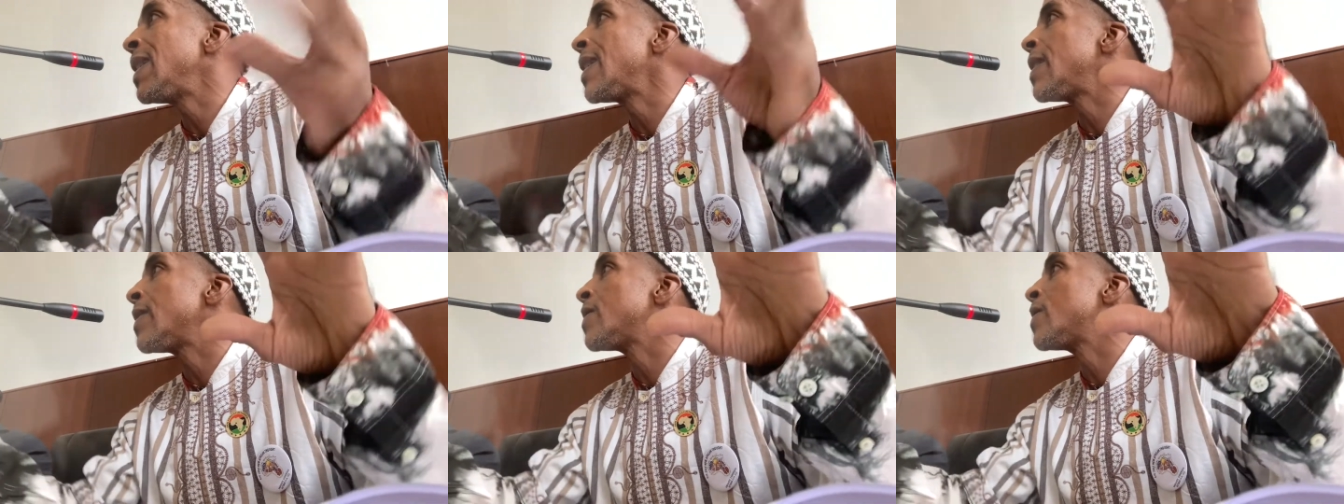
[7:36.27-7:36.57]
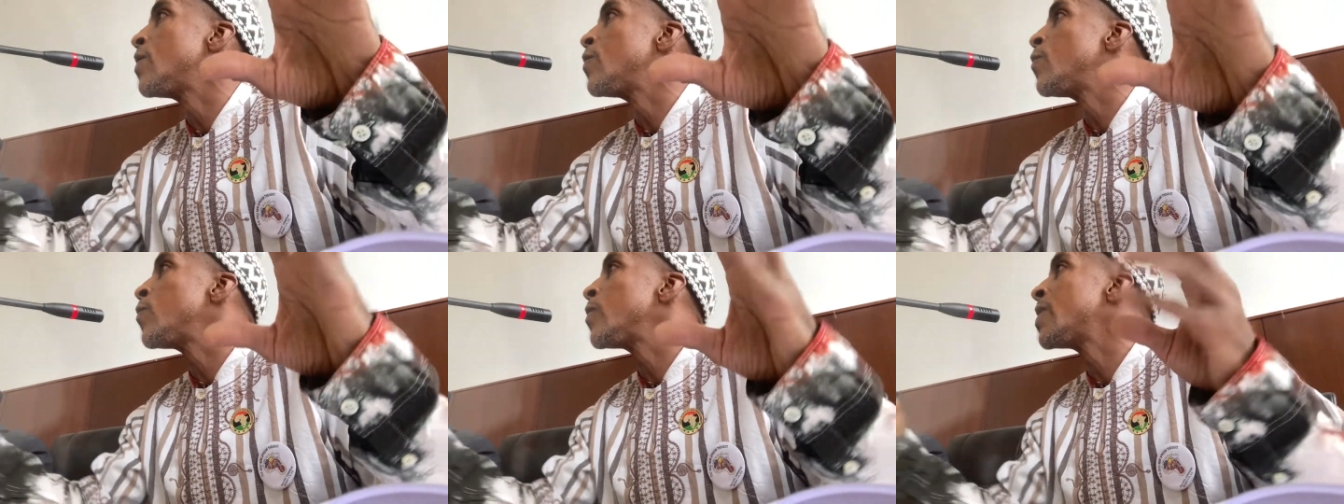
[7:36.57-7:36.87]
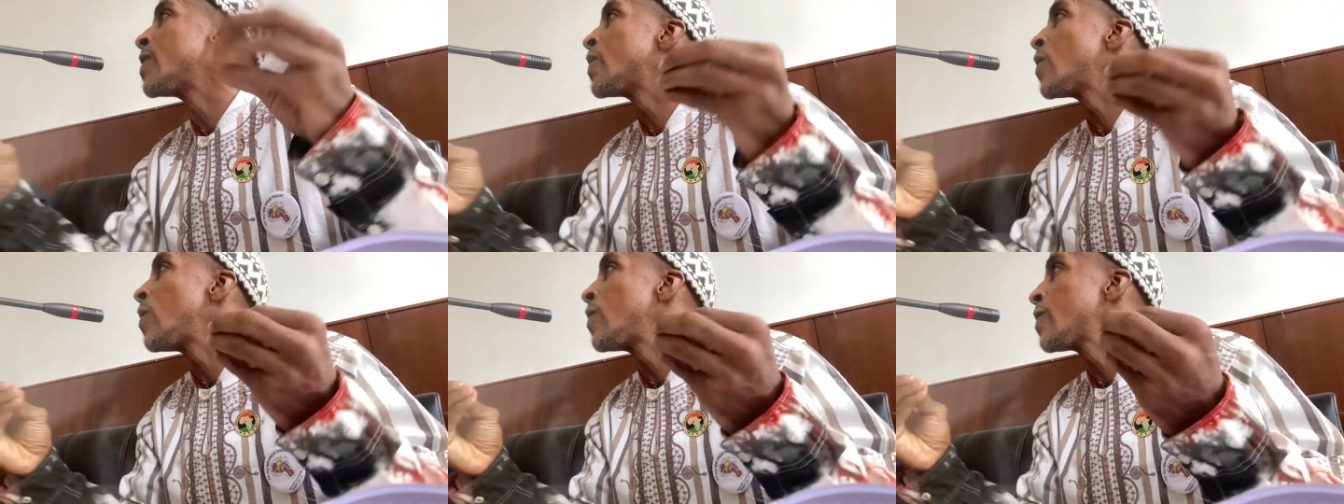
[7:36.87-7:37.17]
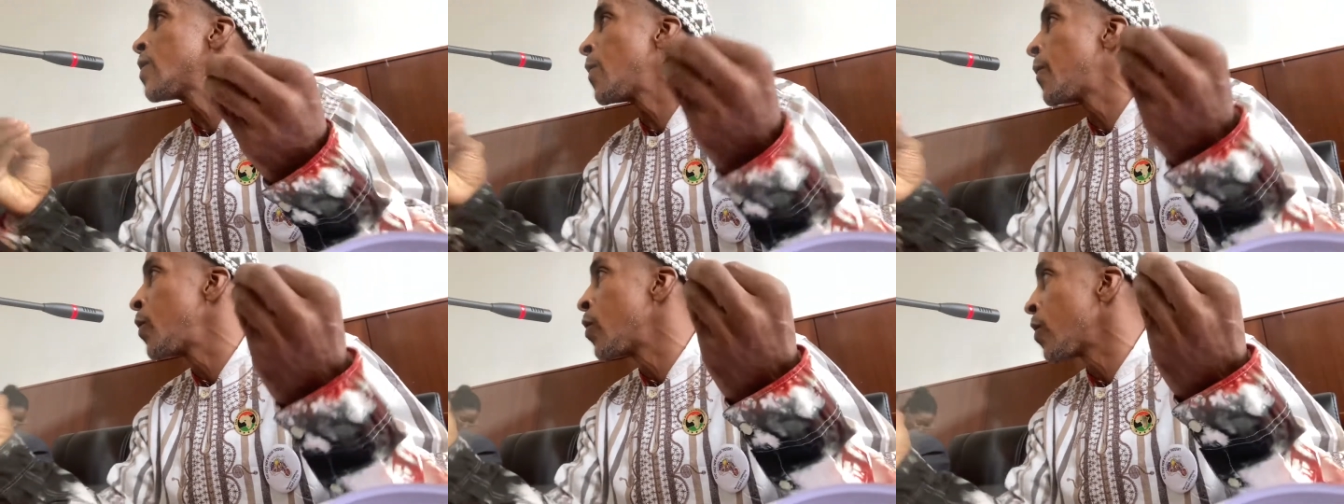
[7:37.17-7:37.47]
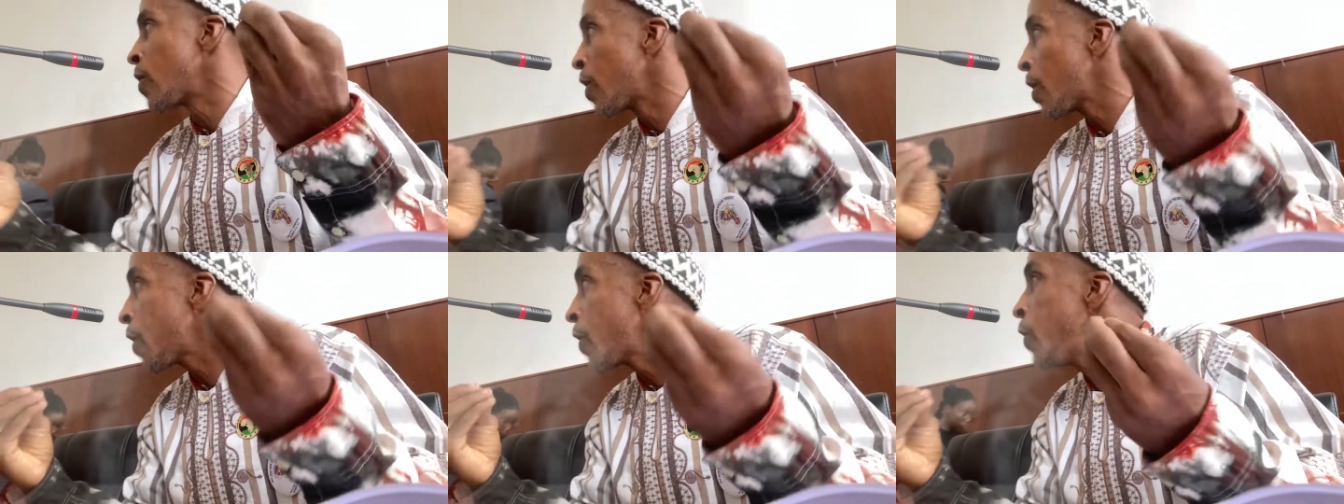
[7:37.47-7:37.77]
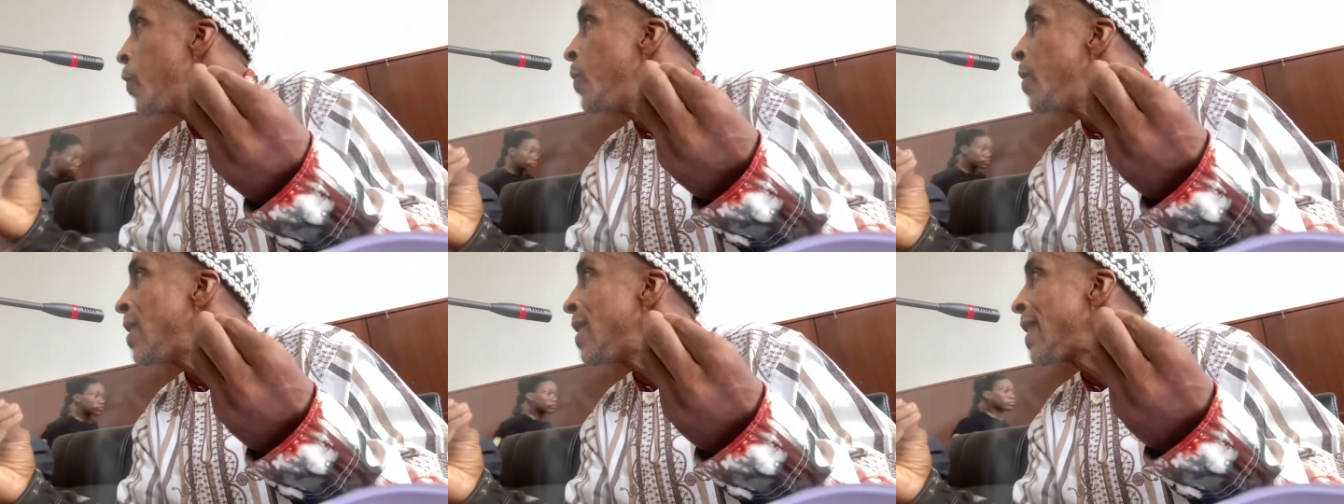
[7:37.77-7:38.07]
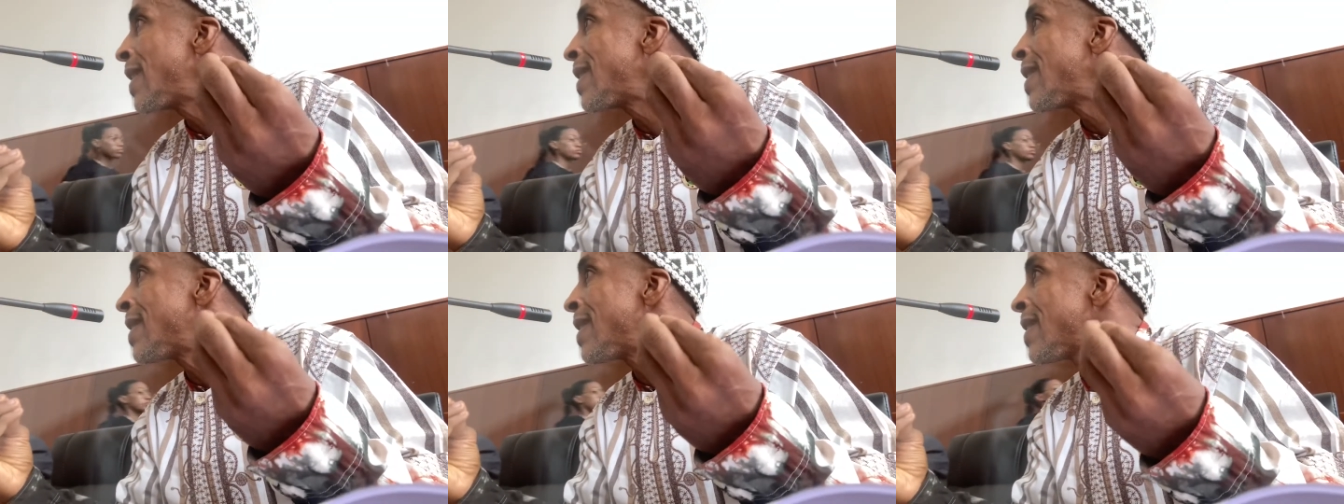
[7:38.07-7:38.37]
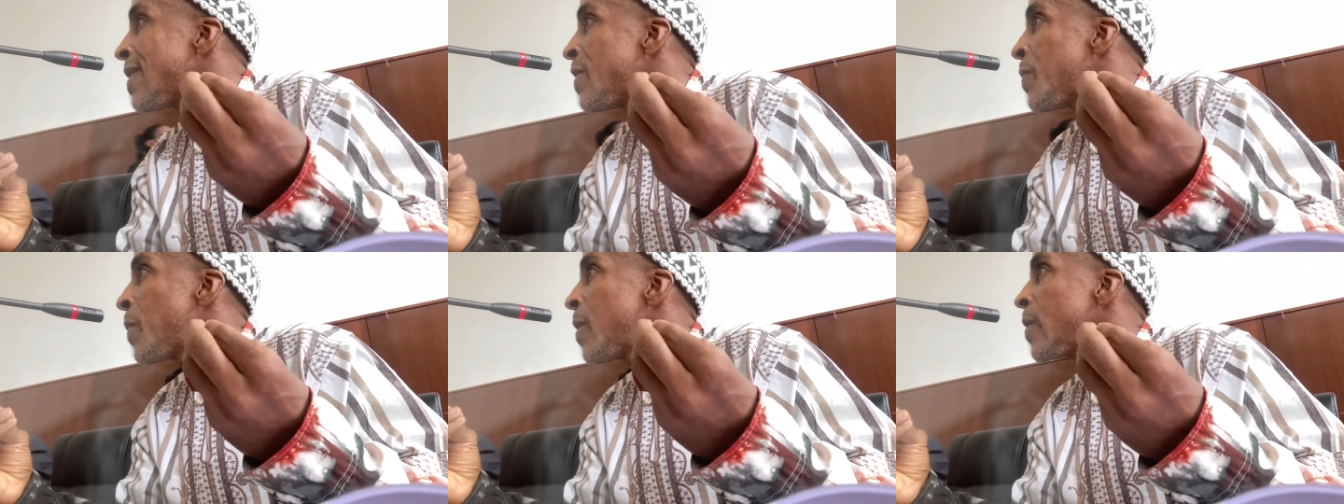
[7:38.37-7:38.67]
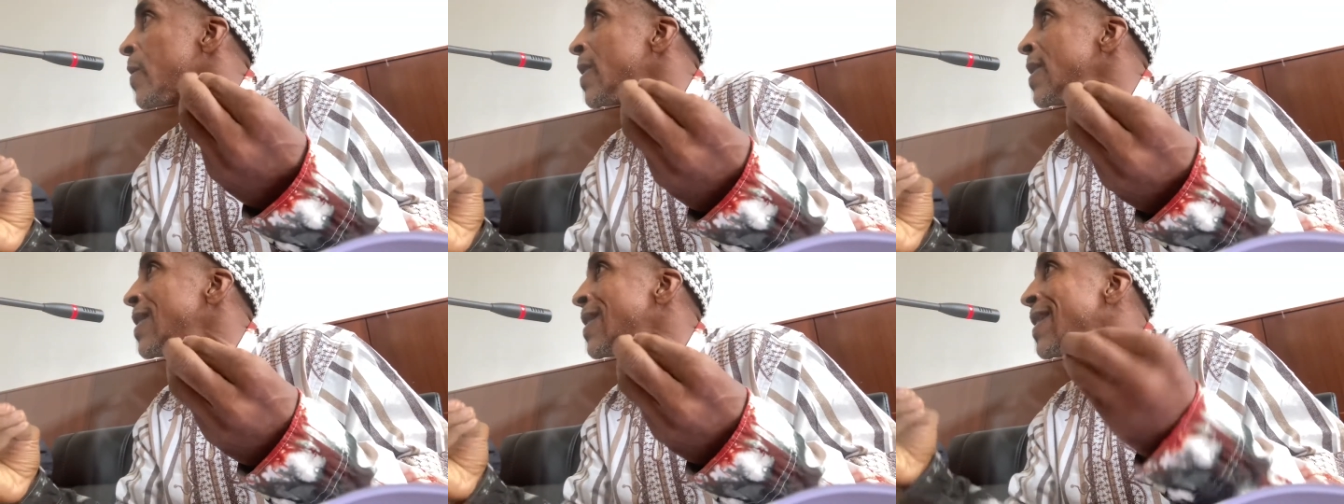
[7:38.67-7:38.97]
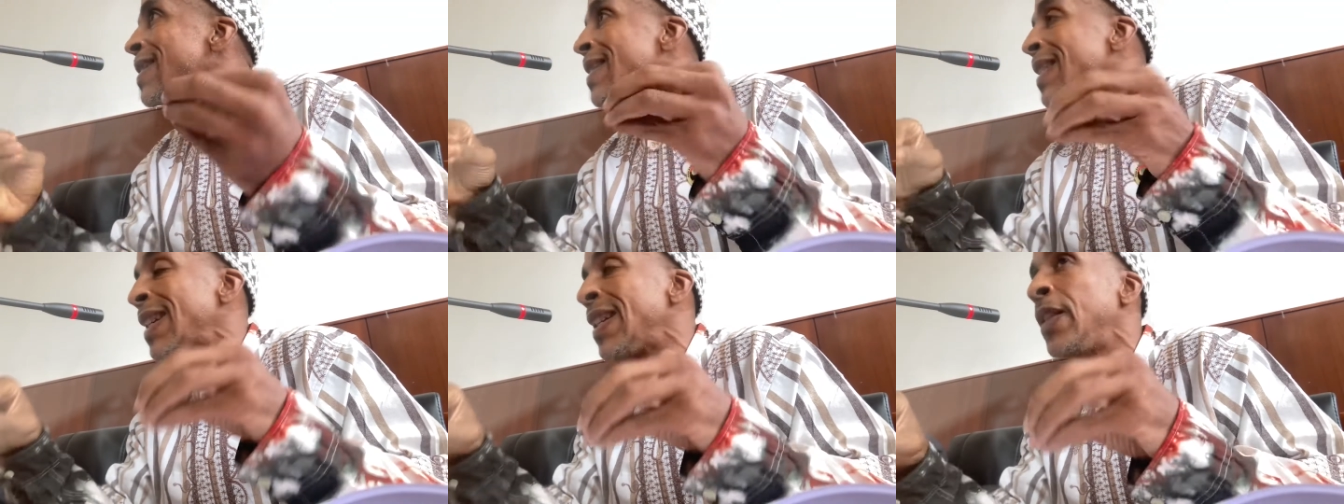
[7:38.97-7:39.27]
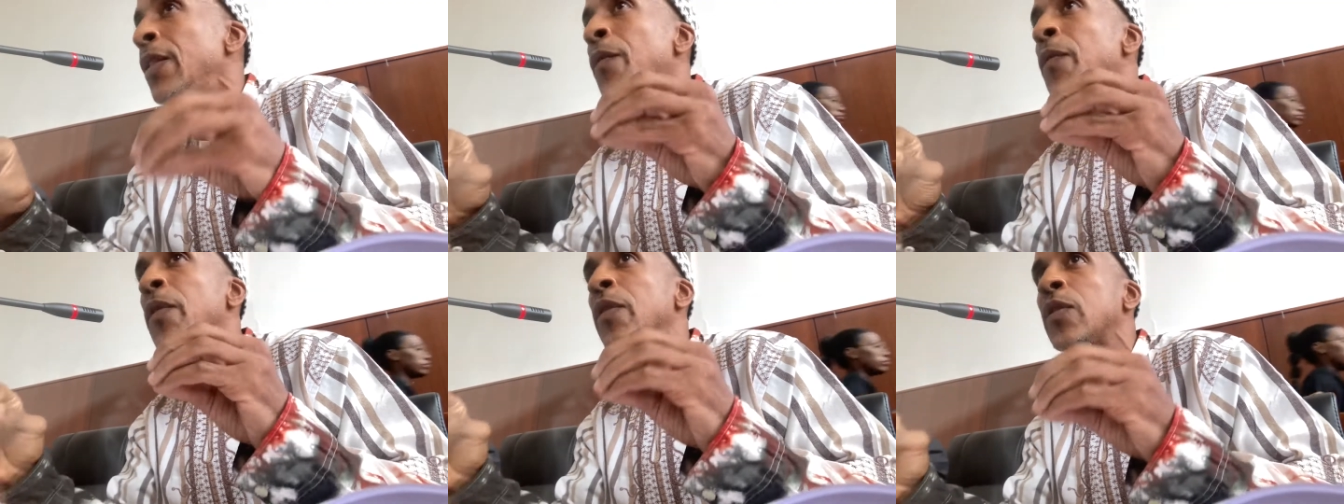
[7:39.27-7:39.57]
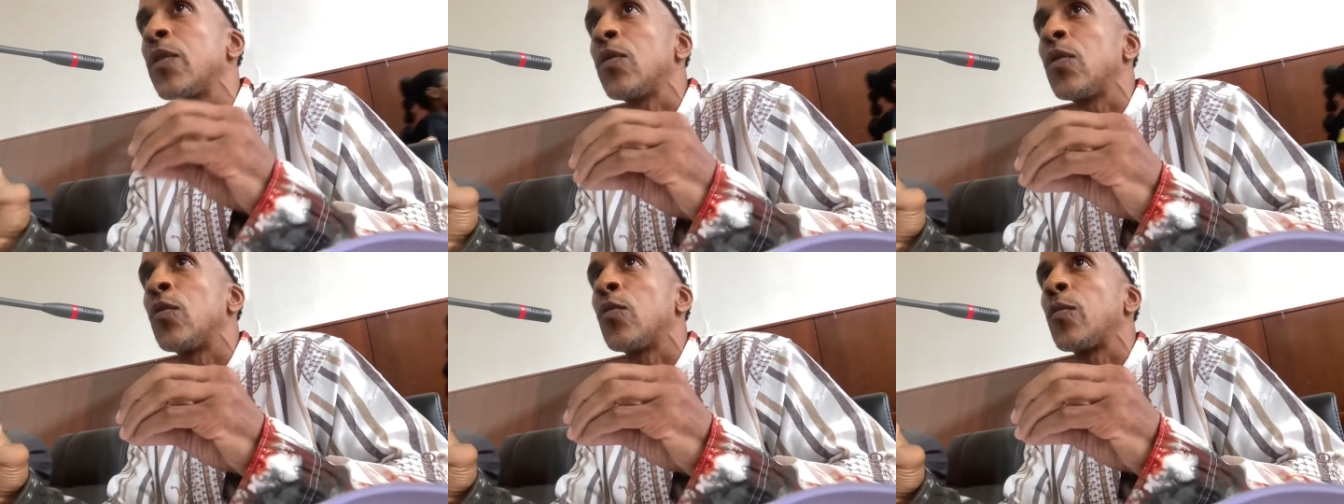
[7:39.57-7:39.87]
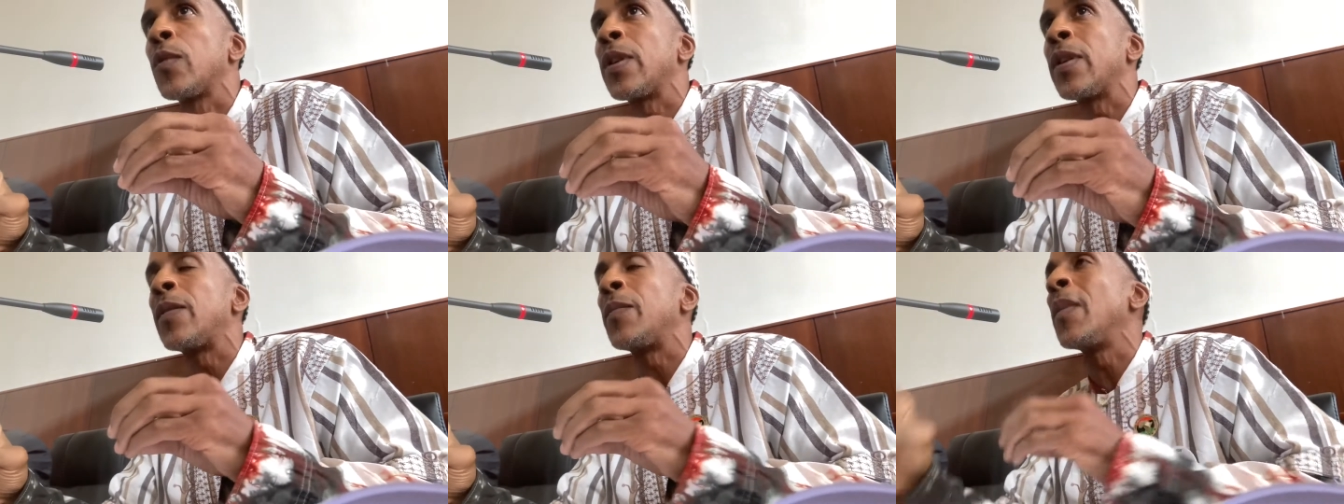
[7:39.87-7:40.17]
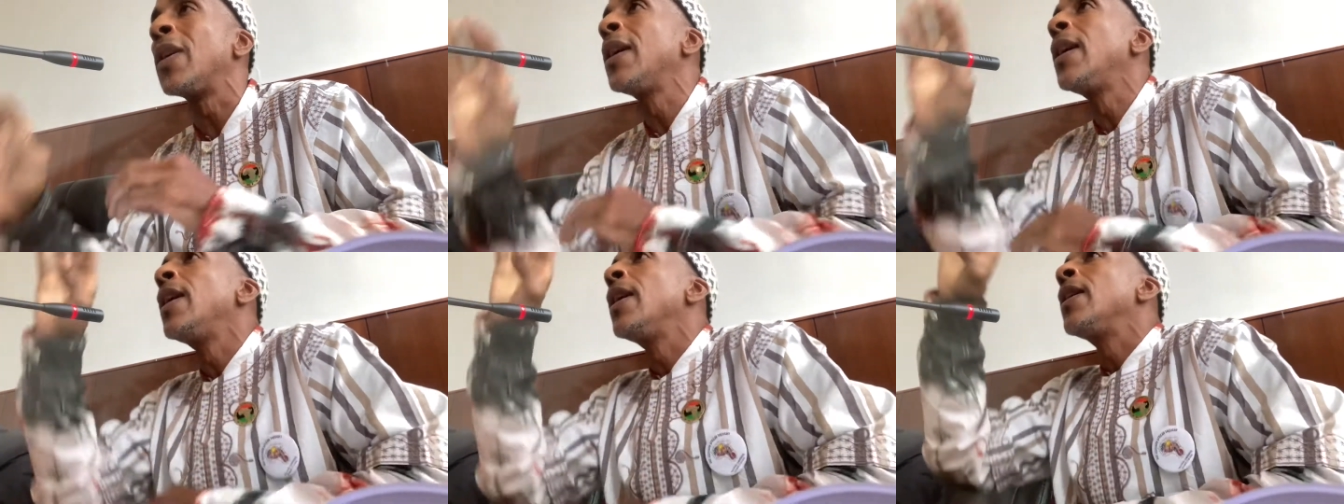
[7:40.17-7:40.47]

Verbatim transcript: that is the result of your accumulated experiences in the physical realm.